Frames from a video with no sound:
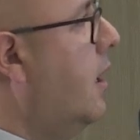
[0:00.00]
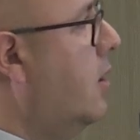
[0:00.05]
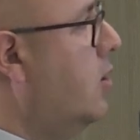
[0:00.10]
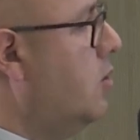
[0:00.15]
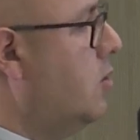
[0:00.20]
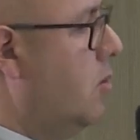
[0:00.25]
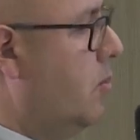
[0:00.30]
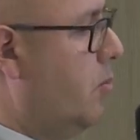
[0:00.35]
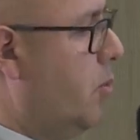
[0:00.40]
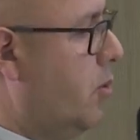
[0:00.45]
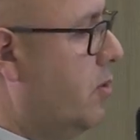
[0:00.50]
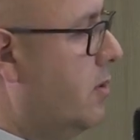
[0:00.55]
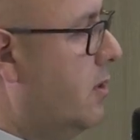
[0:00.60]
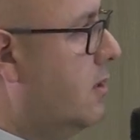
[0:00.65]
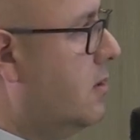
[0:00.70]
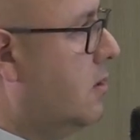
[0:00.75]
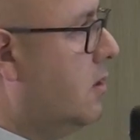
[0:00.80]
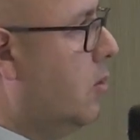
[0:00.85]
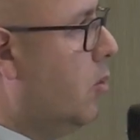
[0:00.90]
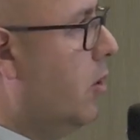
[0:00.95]
and the
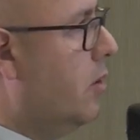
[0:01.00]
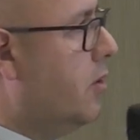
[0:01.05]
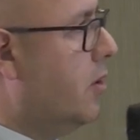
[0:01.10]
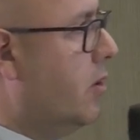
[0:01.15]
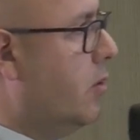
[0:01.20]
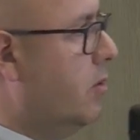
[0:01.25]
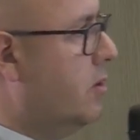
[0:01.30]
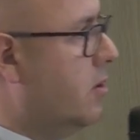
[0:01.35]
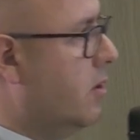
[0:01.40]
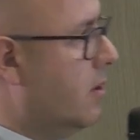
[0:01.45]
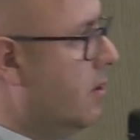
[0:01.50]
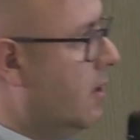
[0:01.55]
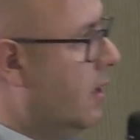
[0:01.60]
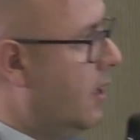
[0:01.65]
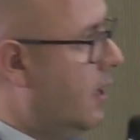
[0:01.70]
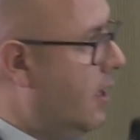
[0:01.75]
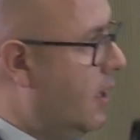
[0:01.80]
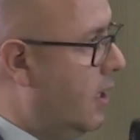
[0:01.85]
processed water return.